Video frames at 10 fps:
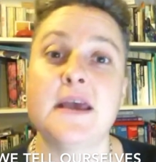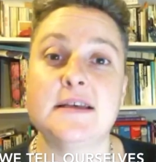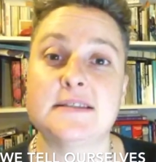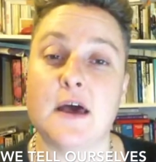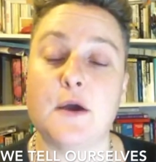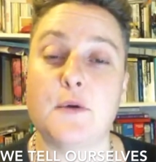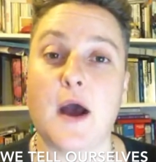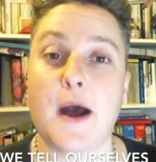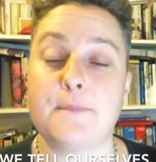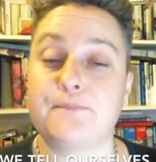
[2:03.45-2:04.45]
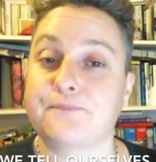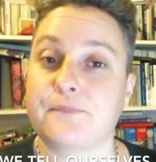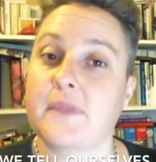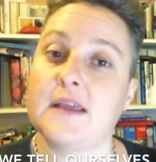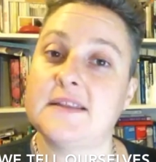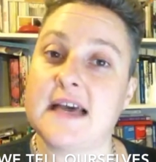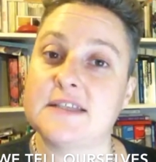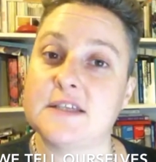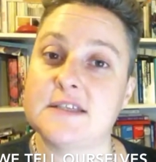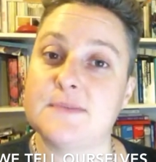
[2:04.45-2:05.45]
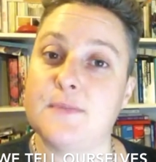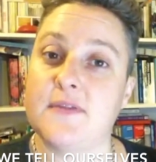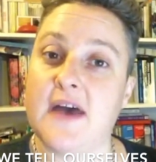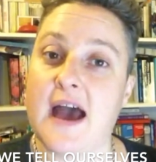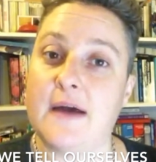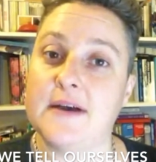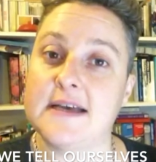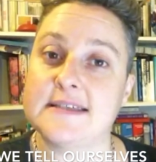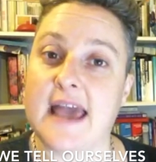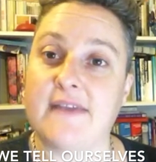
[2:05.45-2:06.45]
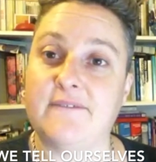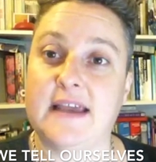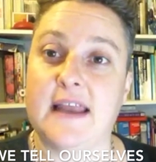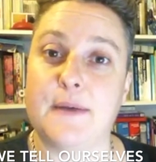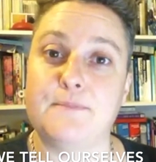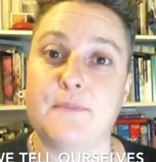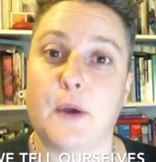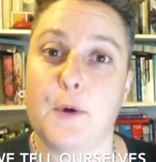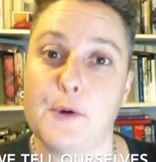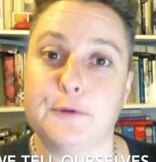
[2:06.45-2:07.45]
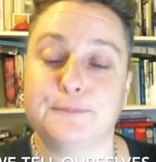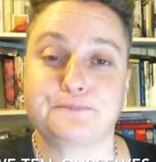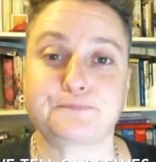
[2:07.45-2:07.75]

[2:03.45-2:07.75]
So that's just to put that out as a feeler. Cool.